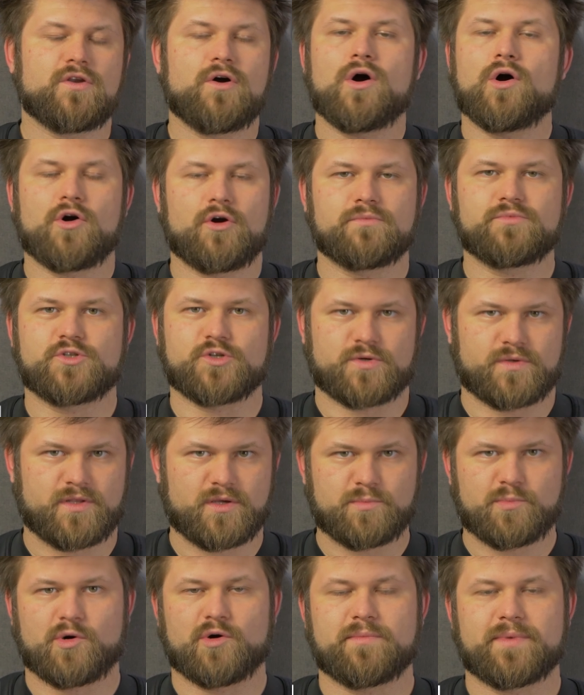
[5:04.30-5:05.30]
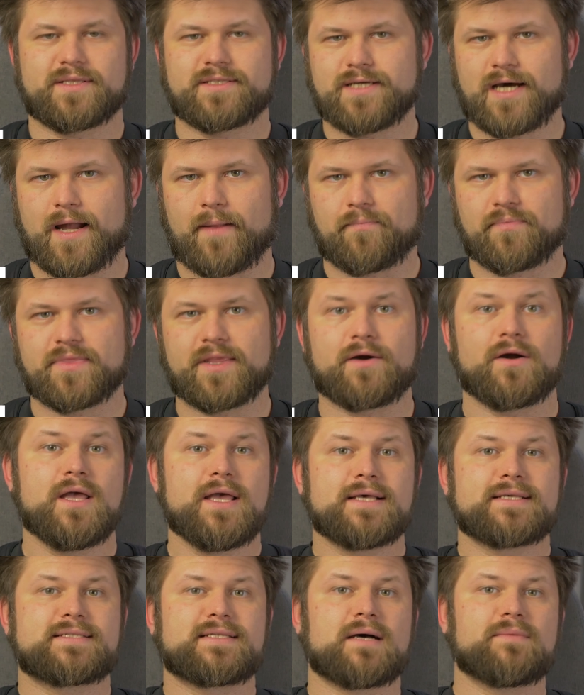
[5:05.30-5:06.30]
not home during the appointment time. Now,
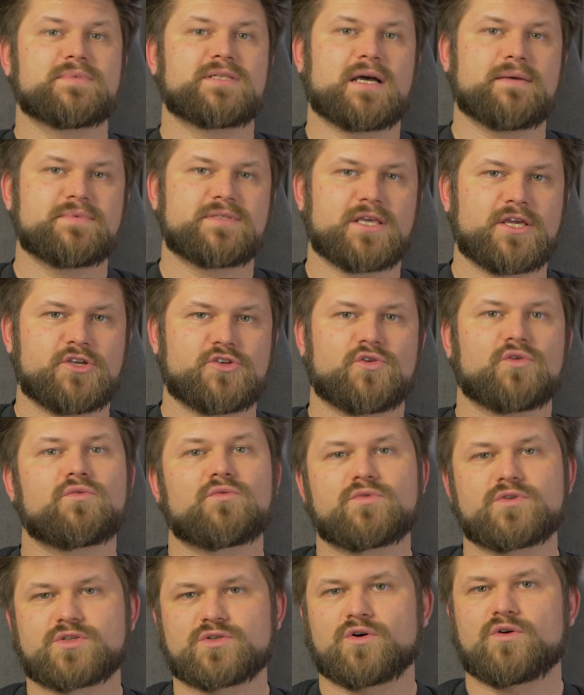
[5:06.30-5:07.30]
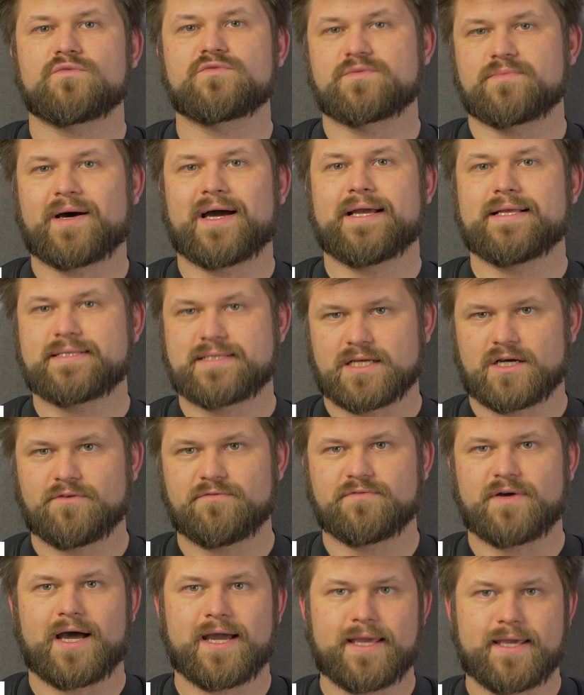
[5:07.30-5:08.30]
sometimes the issue resolves by
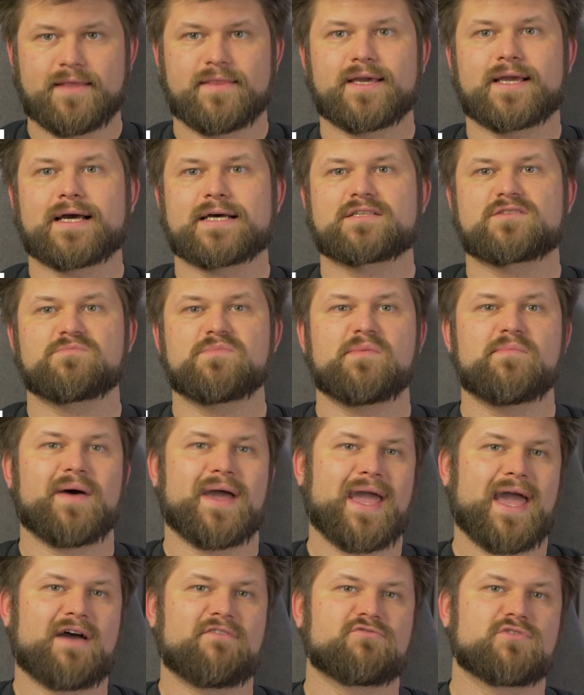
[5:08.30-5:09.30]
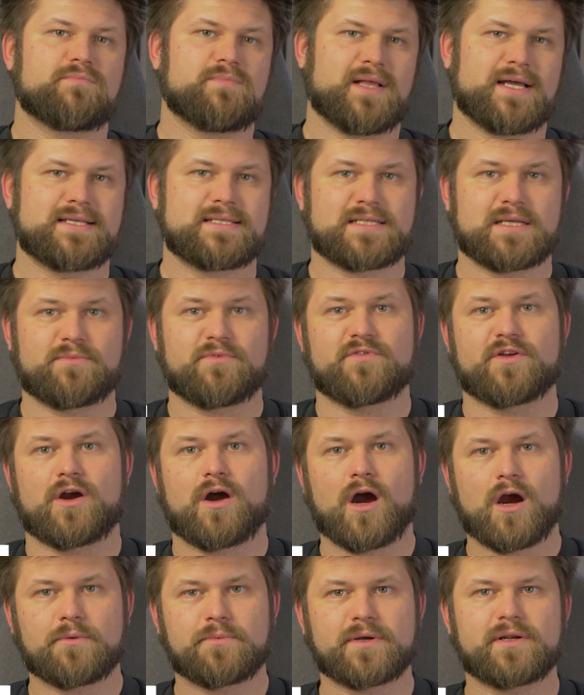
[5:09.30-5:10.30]
itself, i.e., the customer may have replaced some of their
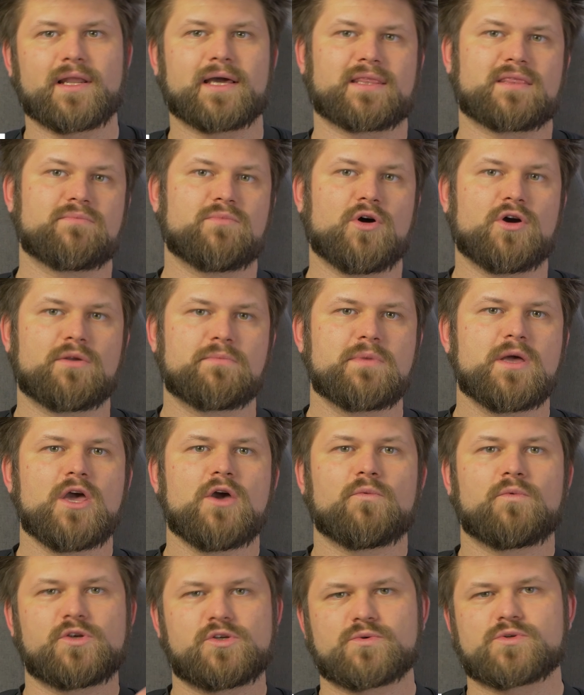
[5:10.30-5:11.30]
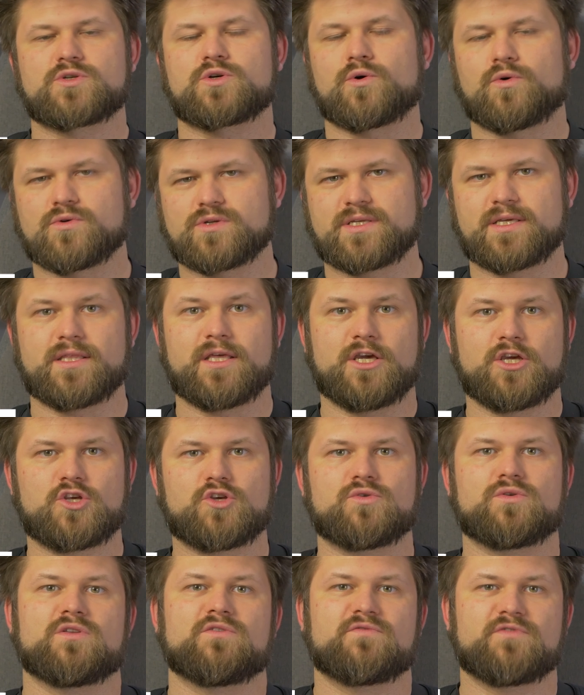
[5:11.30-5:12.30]
hardware, like the modem, which was causing the
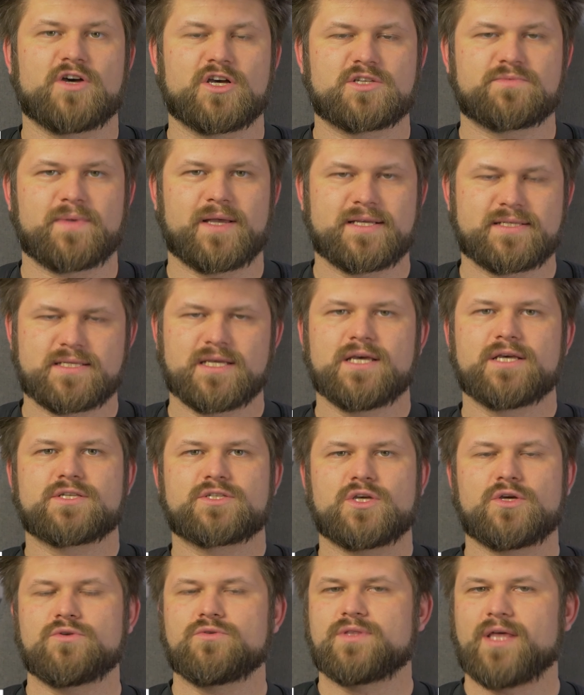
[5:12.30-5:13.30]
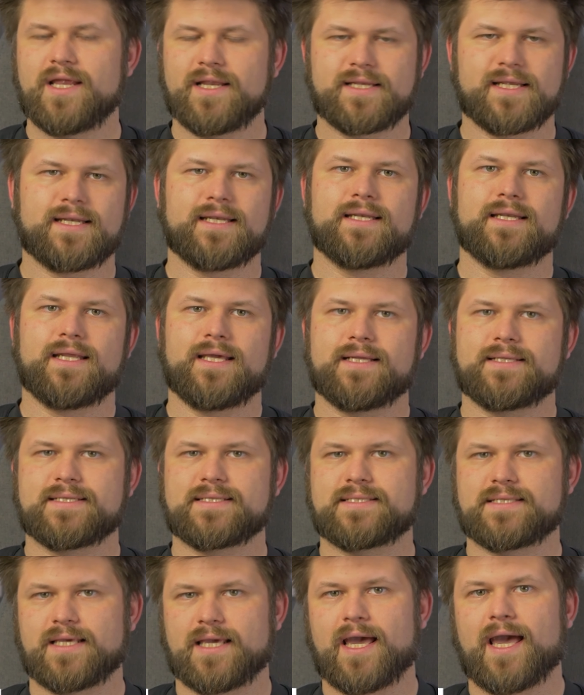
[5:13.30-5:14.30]
issue in the first place, so they didn't need to
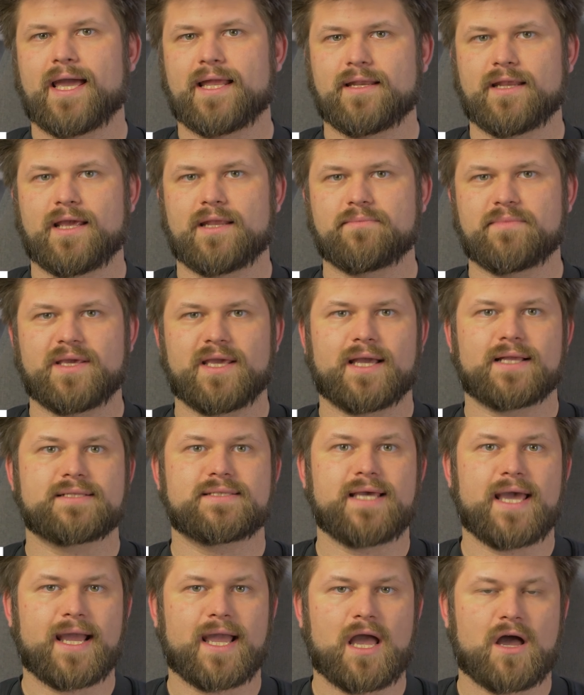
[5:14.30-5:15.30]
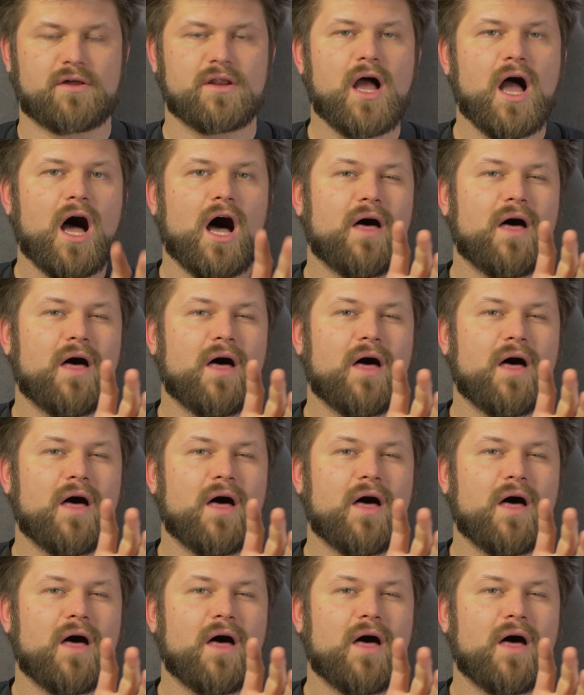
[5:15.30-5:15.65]
see an NBN tech out.